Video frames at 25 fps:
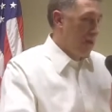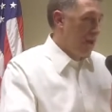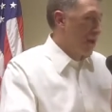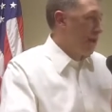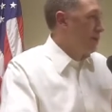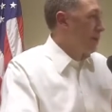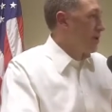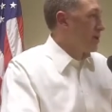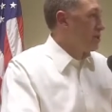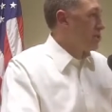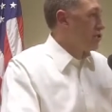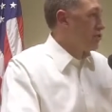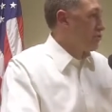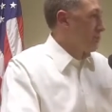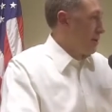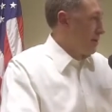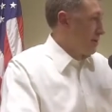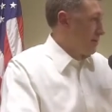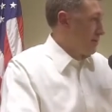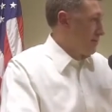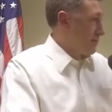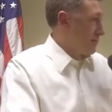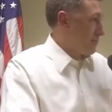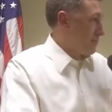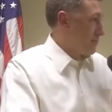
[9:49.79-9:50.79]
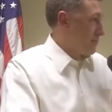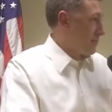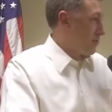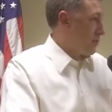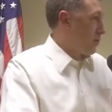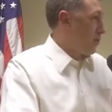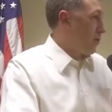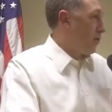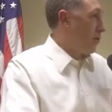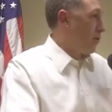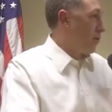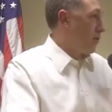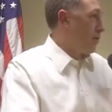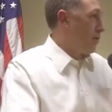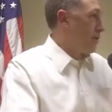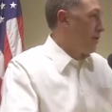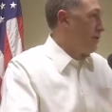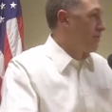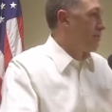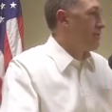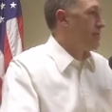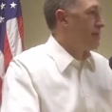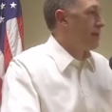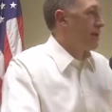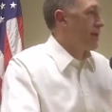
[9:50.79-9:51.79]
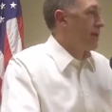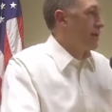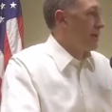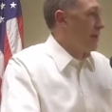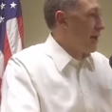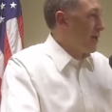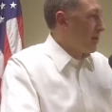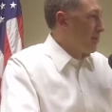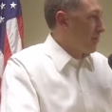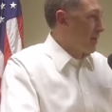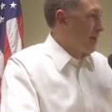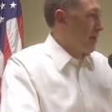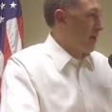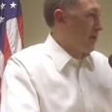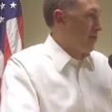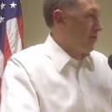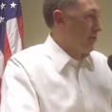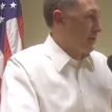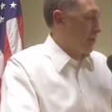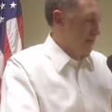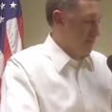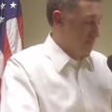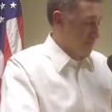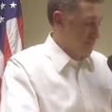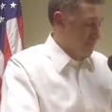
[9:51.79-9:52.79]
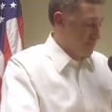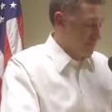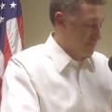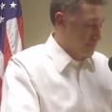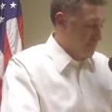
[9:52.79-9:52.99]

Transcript: a restaurant mm. or a cake bakery.